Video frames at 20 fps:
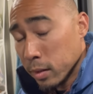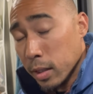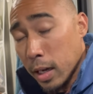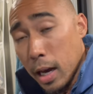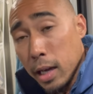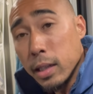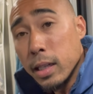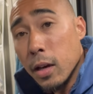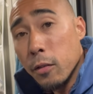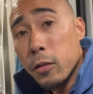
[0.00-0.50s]

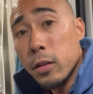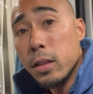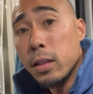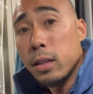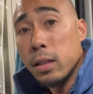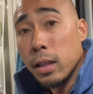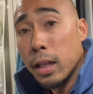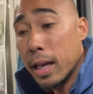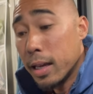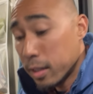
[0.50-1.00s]
I
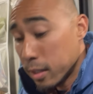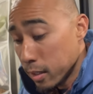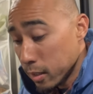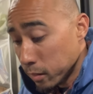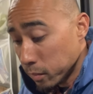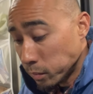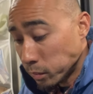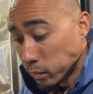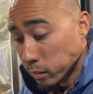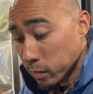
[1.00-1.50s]
definitely like it.
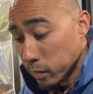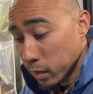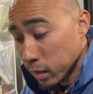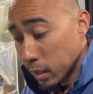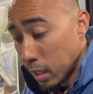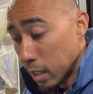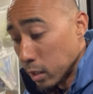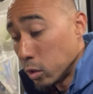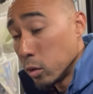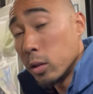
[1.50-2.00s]

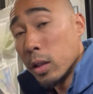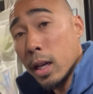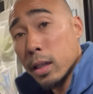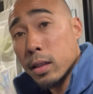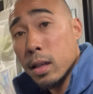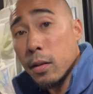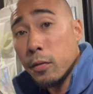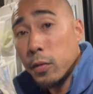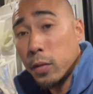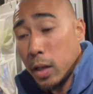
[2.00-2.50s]
I do like
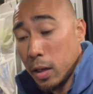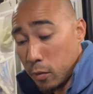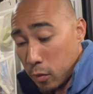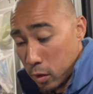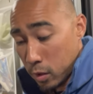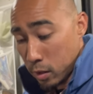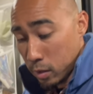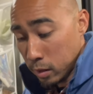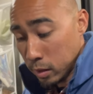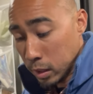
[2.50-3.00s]
that
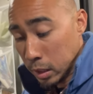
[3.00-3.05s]
flavor.